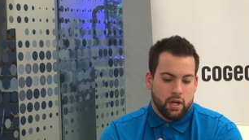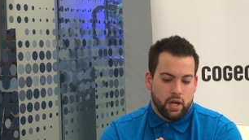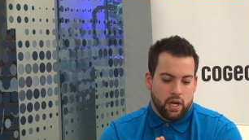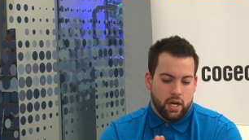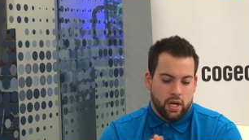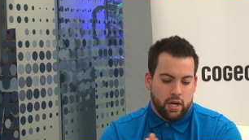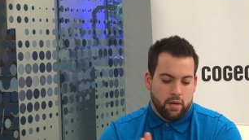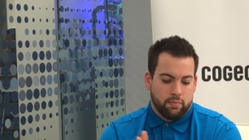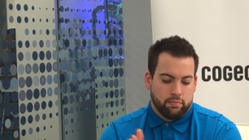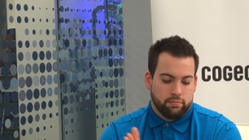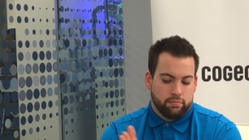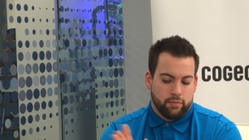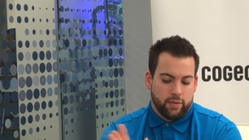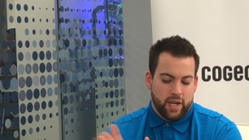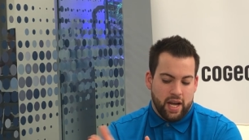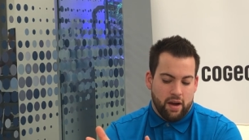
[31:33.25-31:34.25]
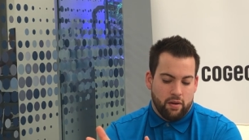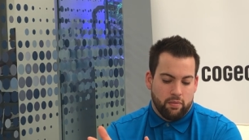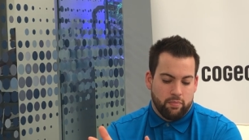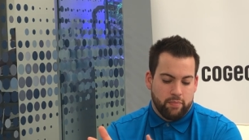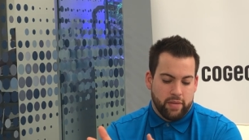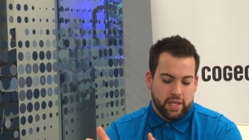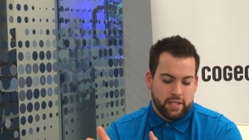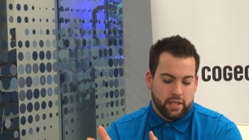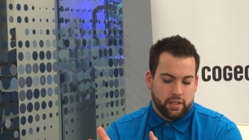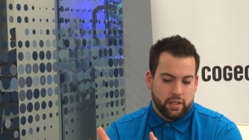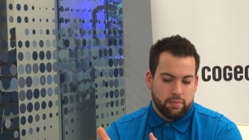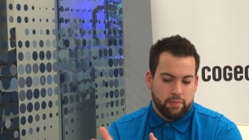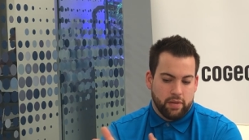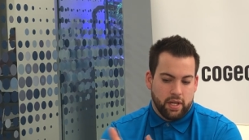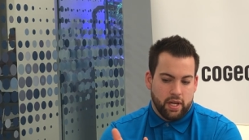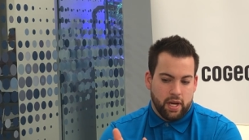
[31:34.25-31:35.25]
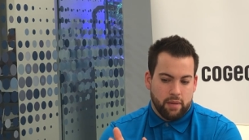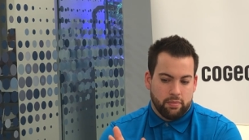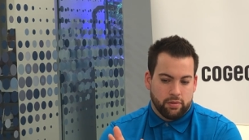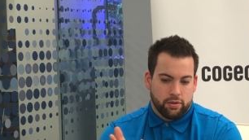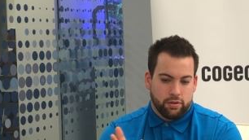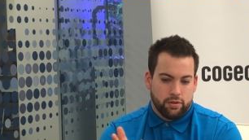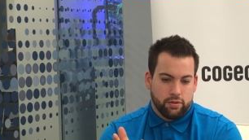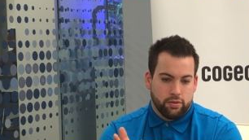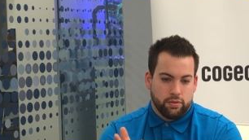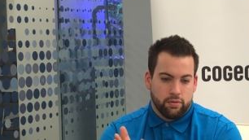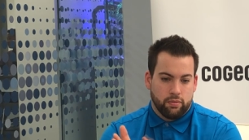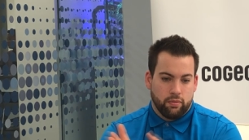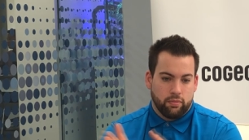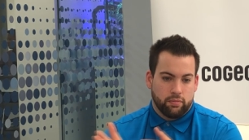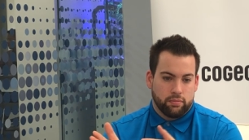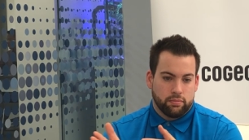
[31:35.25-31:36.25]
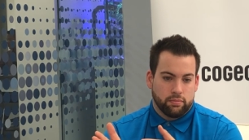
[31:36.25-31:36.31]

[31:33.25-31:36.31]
Um, now, basically being able to